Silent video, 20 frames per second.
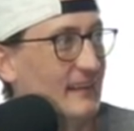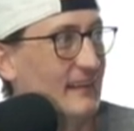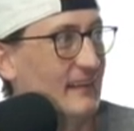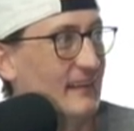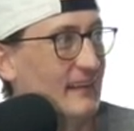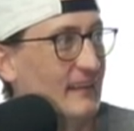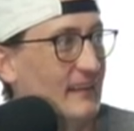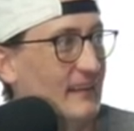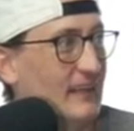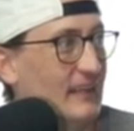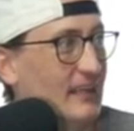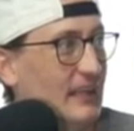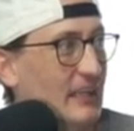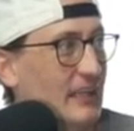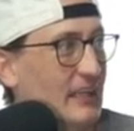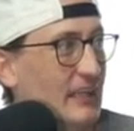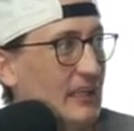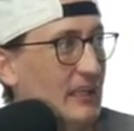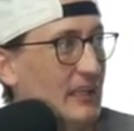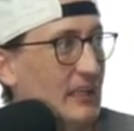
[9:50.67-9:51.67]

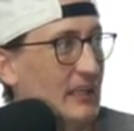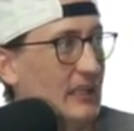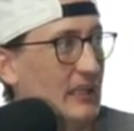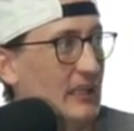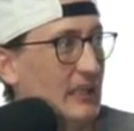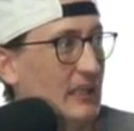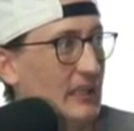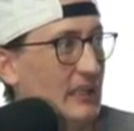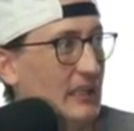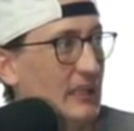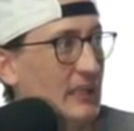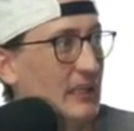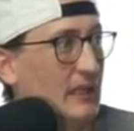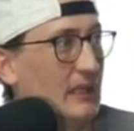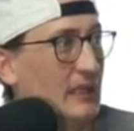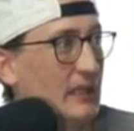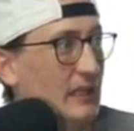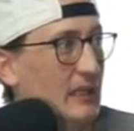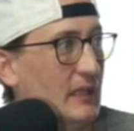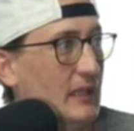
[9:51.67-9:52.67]

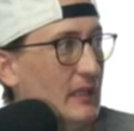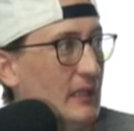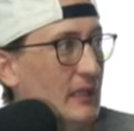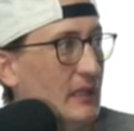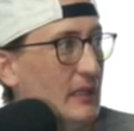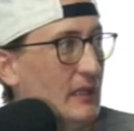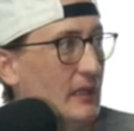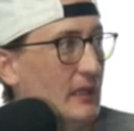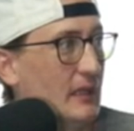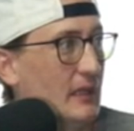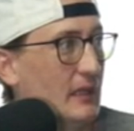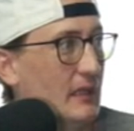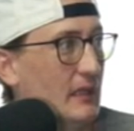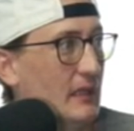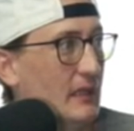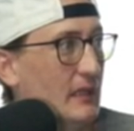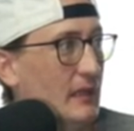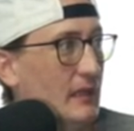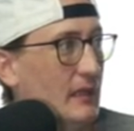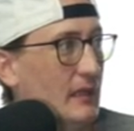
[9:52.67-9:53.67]
The person shown says nothing.